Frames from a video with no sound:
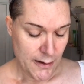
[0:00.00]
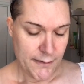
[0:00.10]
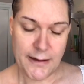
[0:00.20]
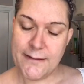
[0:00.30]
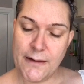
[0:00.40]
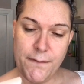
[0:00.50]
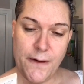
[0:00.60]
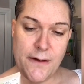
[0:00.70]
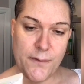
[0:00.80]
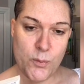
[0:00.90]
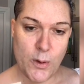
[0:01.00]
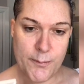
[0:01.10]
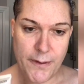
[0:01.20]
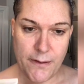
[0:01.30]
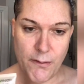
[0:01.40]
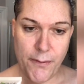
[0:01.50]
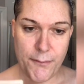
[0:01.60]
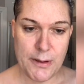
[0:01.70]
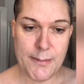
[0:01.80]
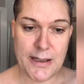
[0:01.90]
they say 5-in-1, but there are
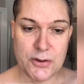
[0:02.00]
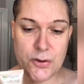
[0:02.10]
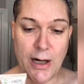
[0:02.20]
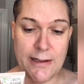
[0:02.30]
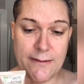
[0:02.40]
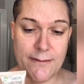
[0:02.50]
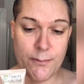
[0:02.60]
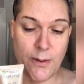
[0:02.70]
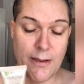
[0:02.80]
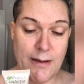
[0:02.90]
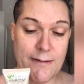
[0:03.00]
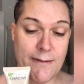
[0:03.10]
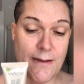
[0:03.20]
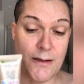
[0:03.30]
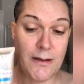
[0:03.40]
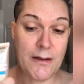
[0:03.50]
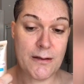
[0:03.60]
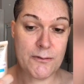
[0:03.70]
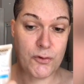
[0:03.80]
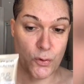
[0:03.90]
3 main traits with this that
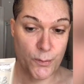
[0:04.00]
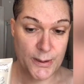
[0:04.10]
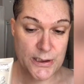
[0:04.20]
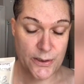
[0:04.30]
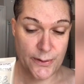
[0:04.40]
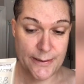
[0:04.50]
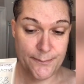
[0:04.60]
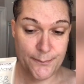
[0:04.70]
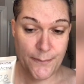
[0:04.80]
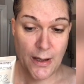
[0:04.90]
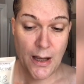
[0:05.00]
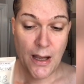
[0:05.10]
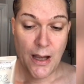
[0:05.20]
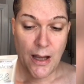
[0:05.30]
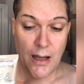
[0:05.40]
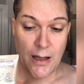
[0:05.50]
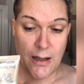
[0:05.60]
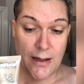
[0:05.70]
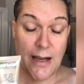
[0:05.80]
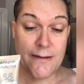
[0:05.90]
draw me to it.
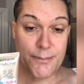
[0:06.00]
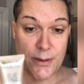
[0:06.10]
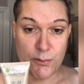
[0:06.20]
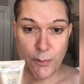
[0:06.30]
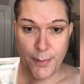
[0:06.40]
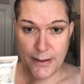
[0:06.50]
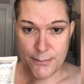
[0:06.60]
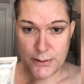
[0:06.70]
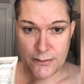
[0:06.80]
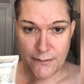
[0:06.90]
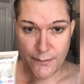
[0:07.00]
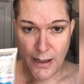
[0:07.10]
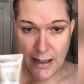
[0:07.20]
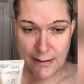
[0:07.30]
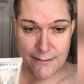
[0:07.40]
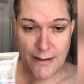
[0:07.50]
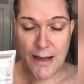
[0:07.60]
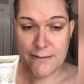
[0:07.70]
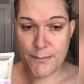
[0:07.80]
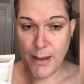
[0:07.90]
It has mineral pigment, so it acts
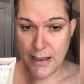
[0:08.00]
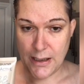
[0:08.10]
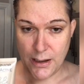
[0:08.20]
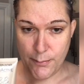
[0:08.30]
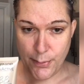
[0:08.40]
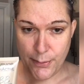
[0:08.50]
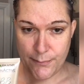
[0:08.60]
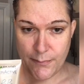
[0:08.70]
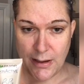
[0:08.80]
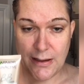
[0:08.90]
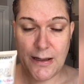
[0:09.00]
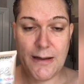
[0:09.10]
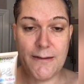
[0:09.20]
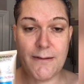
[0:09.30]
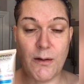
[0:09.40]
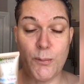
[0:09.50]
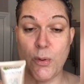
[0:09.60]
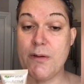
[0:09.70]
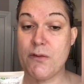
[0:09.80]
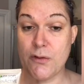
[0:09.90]
as a makeup. It is a
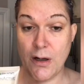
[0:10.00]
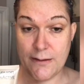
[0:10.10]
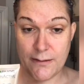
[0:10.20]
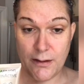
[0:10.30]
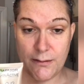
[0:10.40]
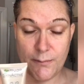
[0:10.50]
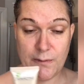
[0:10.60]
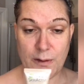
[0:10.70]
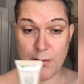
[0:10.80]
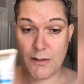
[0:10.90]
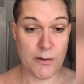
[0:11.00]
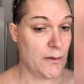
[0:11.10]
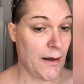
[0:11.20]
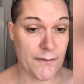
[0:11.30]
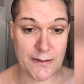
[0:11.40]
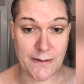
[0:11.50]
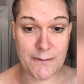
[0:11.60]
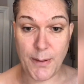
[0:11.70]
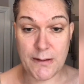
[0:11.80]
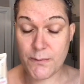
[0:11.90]
moisturiser, so you'd have to
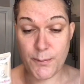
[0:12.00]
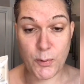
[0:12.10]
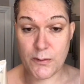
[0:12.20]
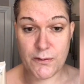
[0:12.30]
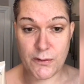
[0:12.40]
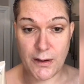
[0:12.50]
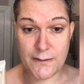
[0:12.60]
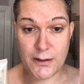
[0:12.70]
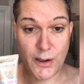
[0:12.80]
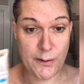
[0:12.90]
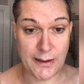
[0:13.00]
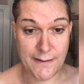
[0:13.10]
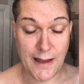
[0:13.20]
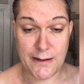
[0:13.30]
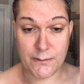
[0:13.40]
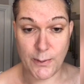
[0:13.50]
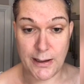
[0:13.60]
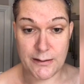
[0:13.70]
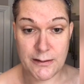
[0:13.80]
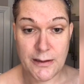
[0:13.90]
dispense with moisturiser, you don't need that as
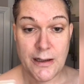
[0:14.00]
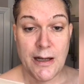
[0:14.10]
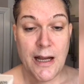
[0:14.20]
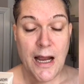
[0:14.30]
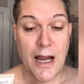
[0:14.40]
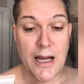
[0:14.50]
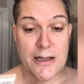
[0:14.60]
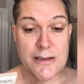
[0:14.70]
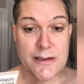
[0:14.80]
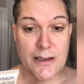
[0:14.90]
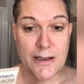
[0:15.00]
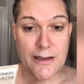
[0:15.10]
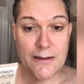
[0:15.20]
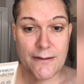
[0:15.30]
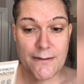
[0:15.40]
well. And it